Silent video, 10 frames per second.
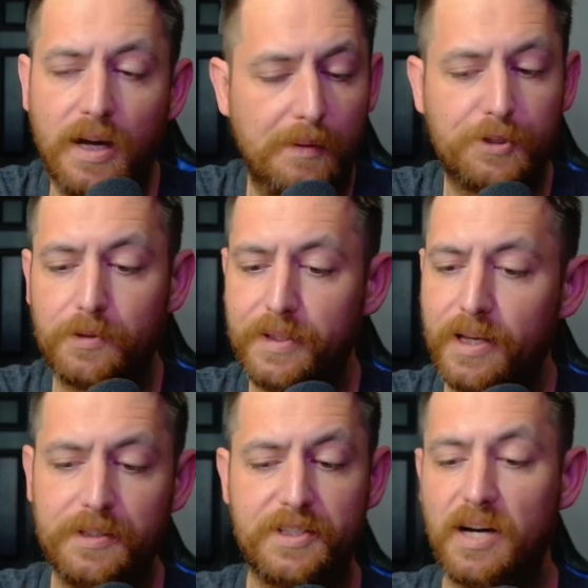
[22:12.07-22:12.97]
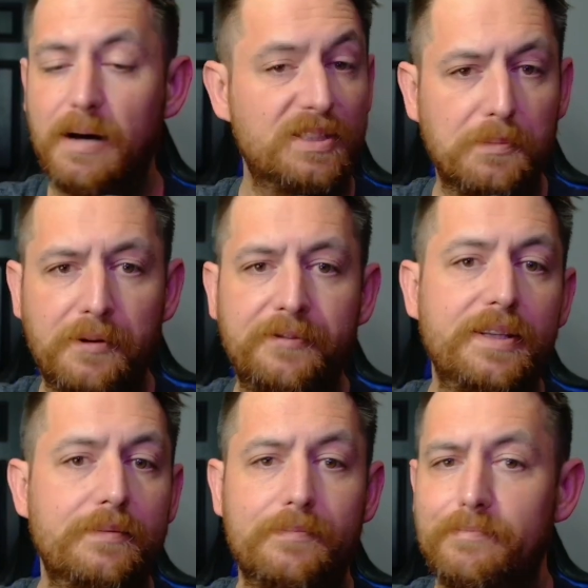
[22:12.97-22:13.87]
I'm sure they'll adopt some of it
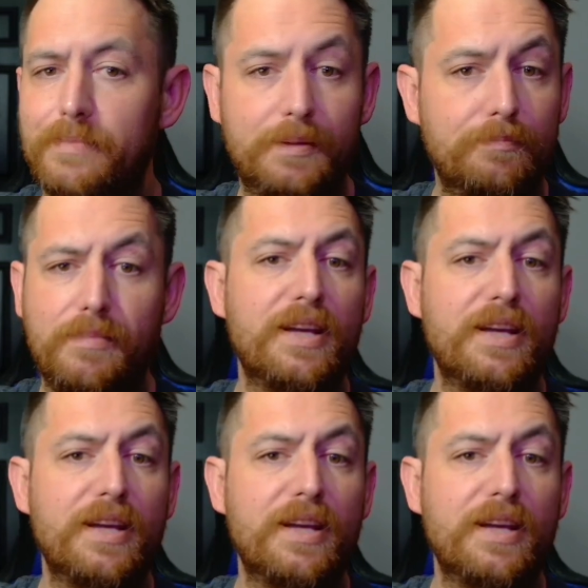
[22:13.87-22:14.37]
and